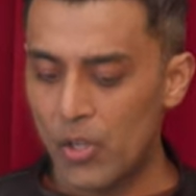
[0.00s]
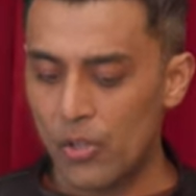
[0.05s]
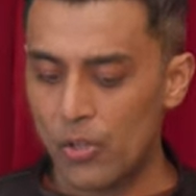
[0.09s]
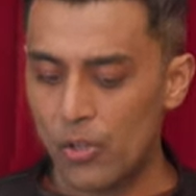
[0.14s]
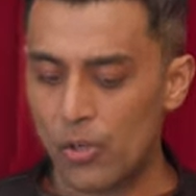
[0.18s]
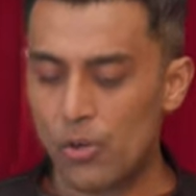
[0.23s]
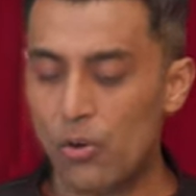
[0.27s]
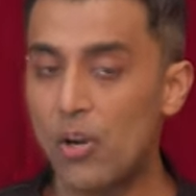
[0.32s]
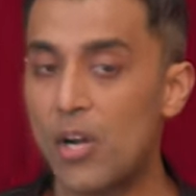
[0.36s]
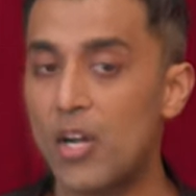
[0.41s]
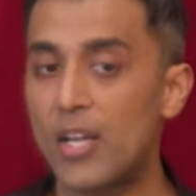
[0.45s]
the
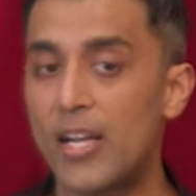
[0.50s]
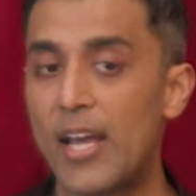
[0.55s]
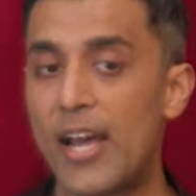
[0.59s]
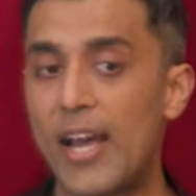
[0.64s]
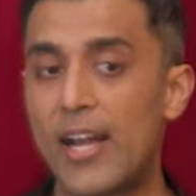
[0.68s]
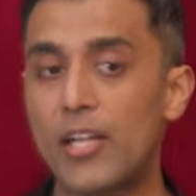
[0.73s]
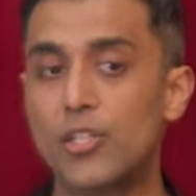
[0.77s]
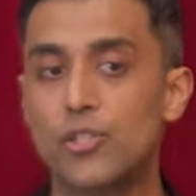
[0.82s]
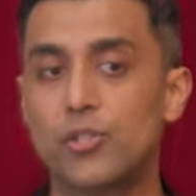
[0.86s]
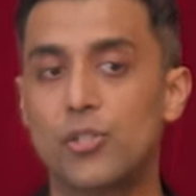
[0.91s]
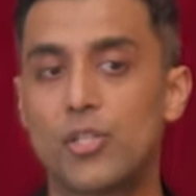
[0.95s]
Quran
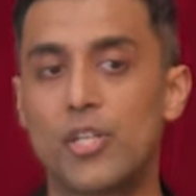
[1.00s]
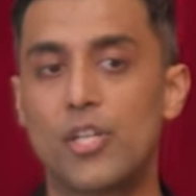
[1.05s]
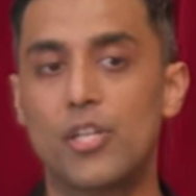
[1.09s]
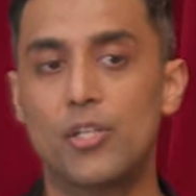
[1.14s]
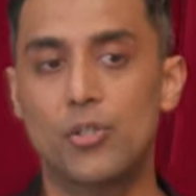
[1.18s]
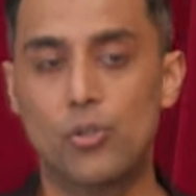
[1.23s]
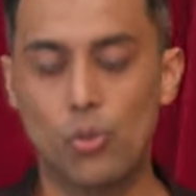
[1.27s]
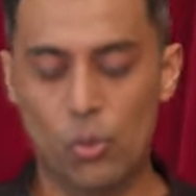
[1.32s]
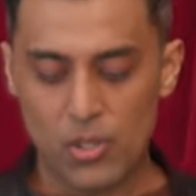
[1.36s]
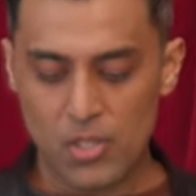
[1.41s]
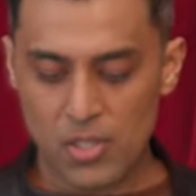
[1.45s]
actually
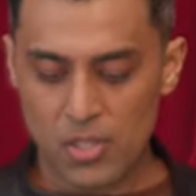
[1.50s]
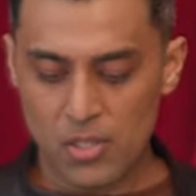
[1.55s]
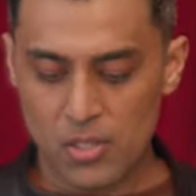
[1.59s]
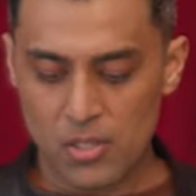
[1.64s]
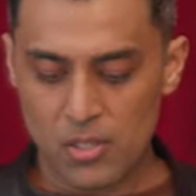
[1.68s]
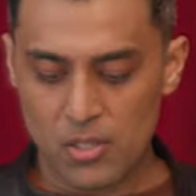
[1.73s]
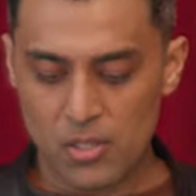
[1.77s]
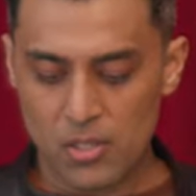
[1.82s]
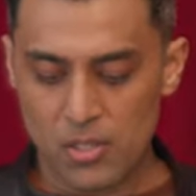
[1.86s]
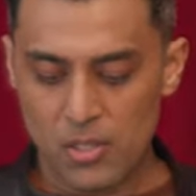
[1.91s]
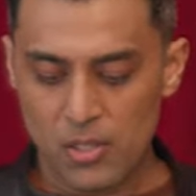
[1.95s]

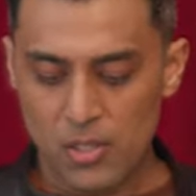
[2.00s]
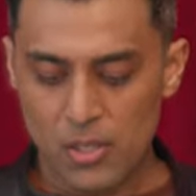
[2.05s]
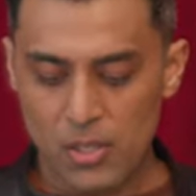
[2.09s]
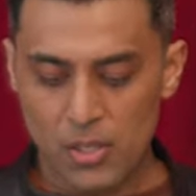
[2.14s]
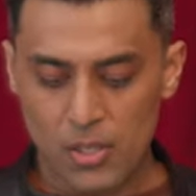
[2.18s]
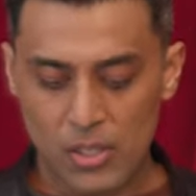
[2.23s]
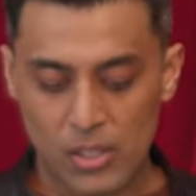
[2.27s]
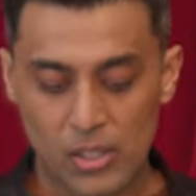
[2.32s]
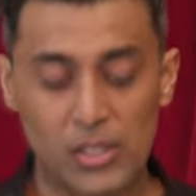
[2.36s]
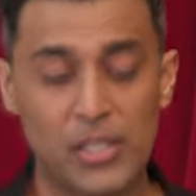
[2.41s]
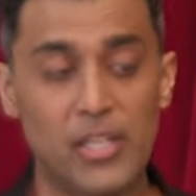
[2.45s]
endorses
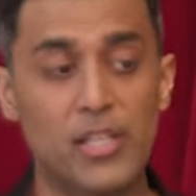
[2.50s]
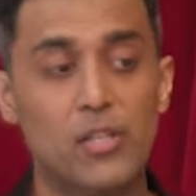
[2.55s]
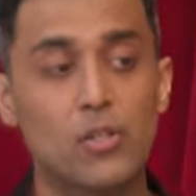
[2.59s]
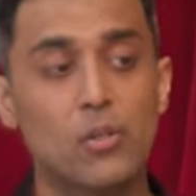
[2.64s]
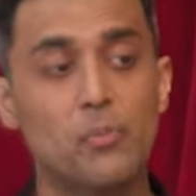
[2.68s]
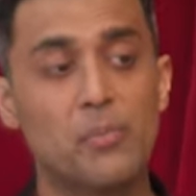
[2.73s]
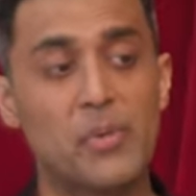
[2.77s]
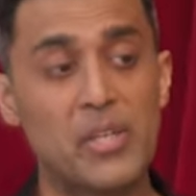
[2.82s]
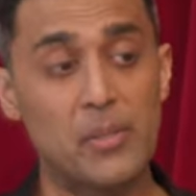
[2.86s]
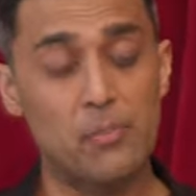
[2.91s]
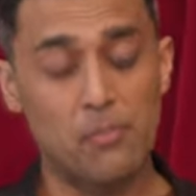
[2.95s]

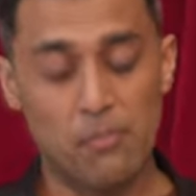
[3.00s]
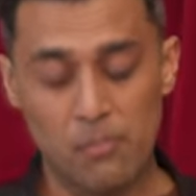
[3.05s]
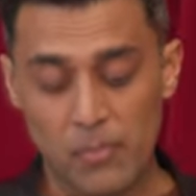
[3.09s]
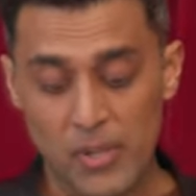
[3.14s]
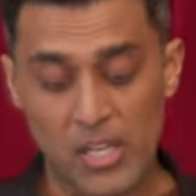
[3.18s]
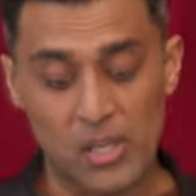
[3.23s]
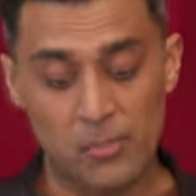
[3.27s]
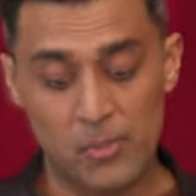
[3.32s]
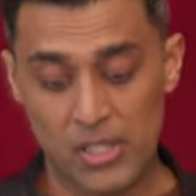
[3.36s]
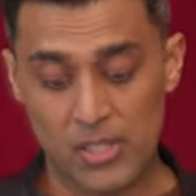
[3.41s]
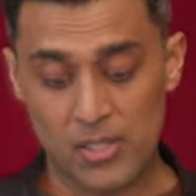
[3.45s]
legal min
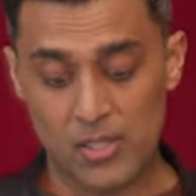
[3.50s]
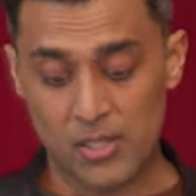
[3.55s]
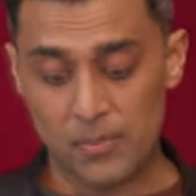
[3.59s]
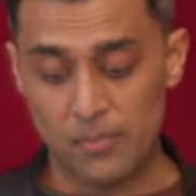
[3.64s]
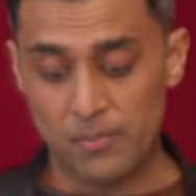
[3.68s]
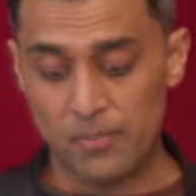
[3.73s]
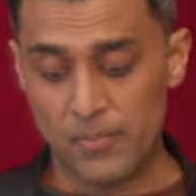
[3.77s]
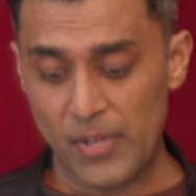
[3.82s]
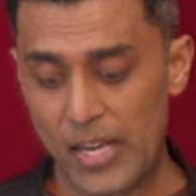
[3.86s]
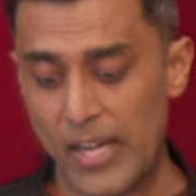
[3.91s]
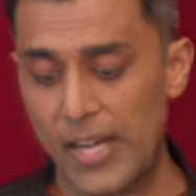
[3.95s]

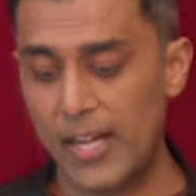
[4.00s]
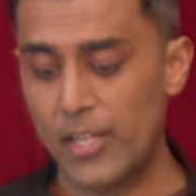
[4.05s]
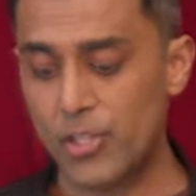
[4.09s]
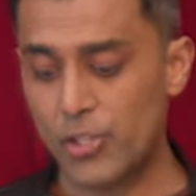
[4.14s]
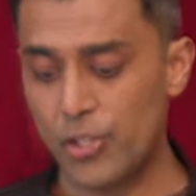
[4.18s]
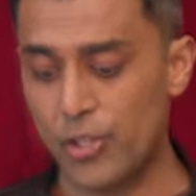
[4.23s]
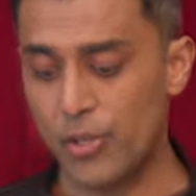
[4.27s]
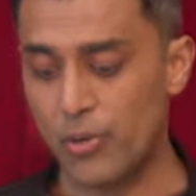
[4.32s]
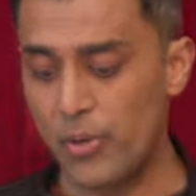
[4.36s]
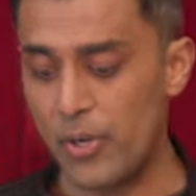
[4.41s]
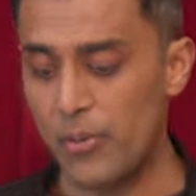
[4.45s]
minimalism, and I
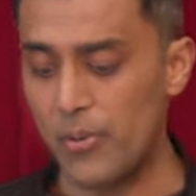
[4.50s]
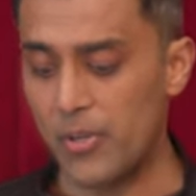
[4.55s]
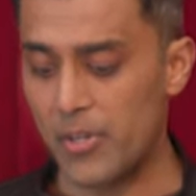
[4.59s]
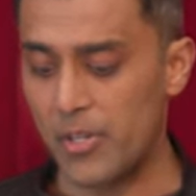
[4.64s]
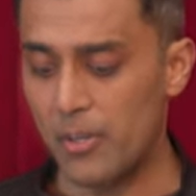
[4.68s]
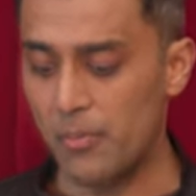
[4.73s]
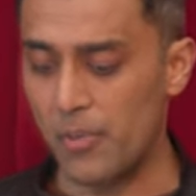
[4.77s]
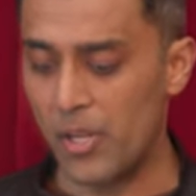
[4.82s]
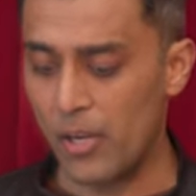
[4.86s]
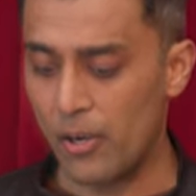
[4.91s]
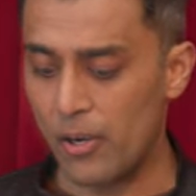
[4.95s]
actually agree with
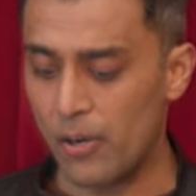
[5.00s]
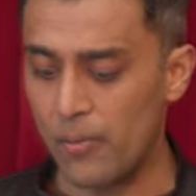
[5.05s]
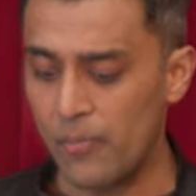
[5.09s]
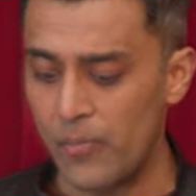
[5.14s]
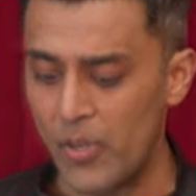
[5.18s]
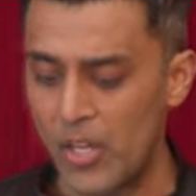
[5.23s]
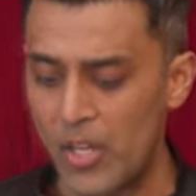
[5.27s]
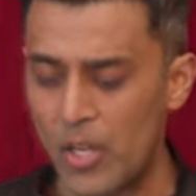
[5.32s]
him here.